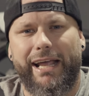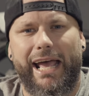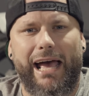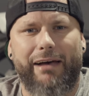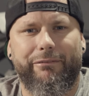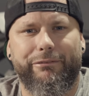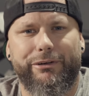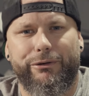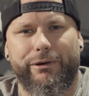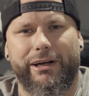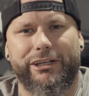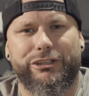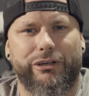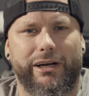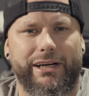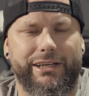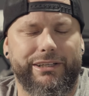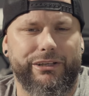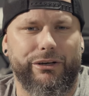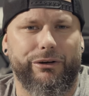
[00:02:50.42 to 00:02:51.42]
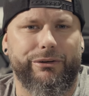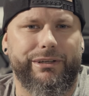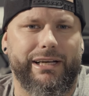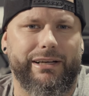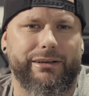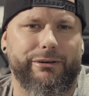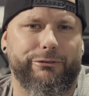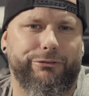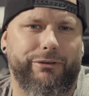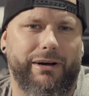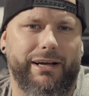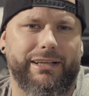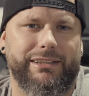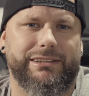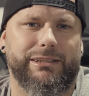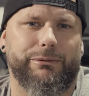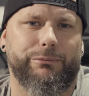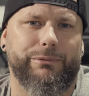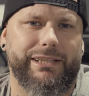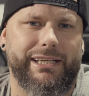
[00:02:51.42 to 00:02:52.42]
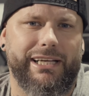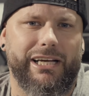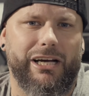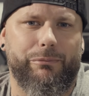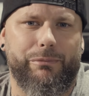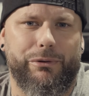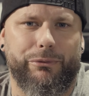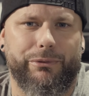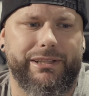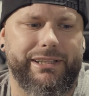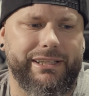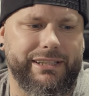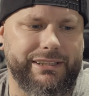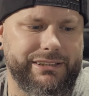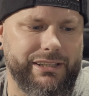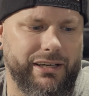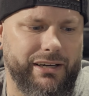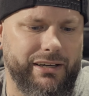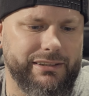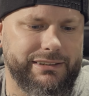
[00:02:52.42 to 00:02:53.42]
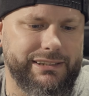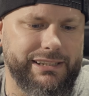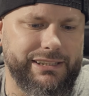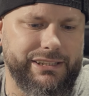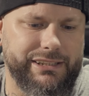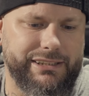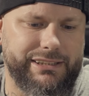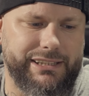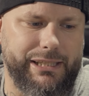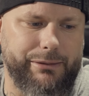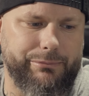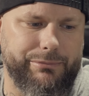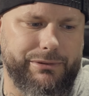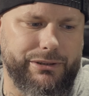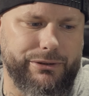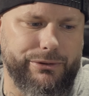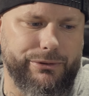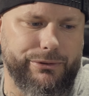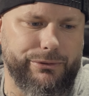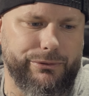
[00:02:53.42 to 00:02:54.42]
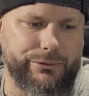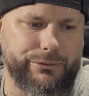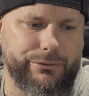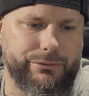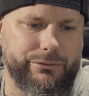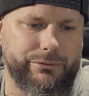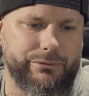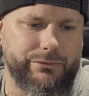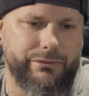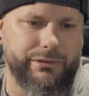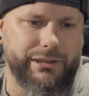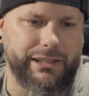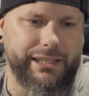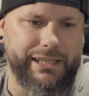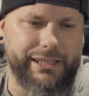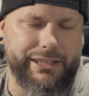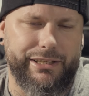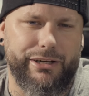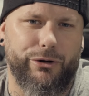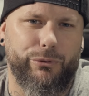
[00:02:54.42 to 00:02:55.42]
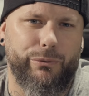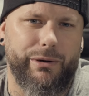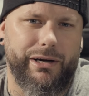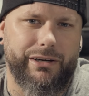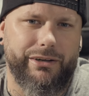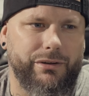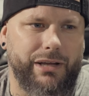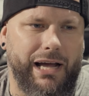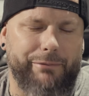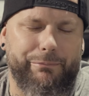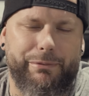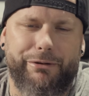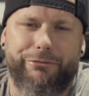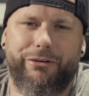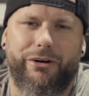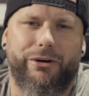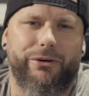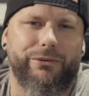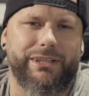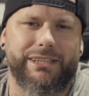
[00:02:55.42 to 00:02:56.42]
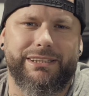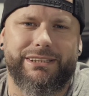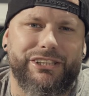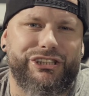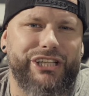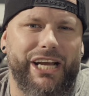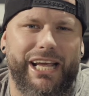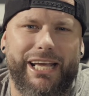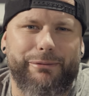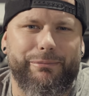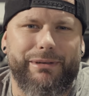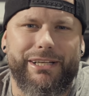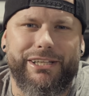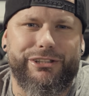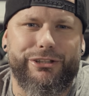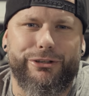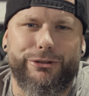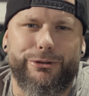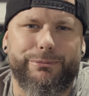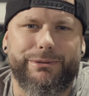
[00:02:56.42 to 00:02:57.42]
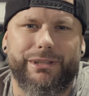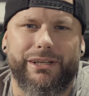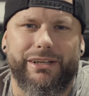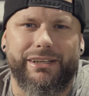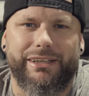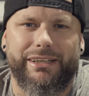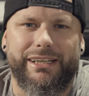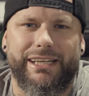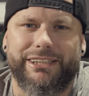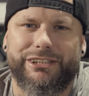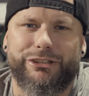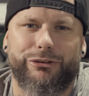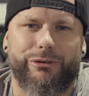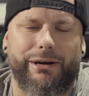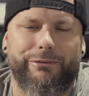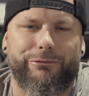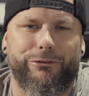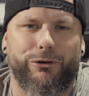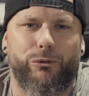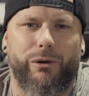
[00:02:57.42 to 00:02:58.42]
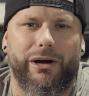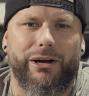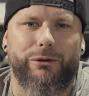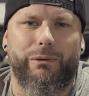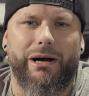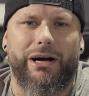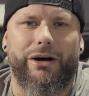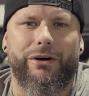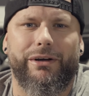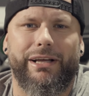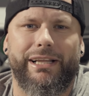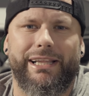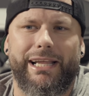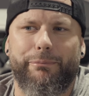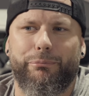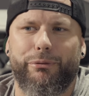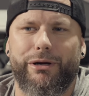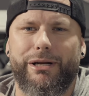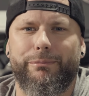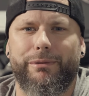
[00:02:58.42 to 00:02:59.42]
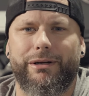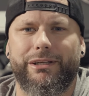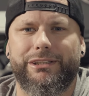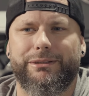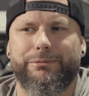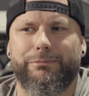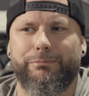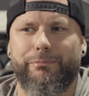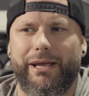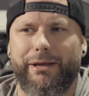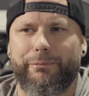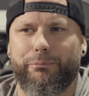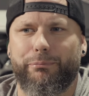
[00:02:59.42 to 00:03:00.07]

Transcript: avenue I tried to go down to find someone to help me with the exhaust, it just seemed to lead nowhere. I've been following this JMD Tubes on Instagram for quite a while, and they pretty much make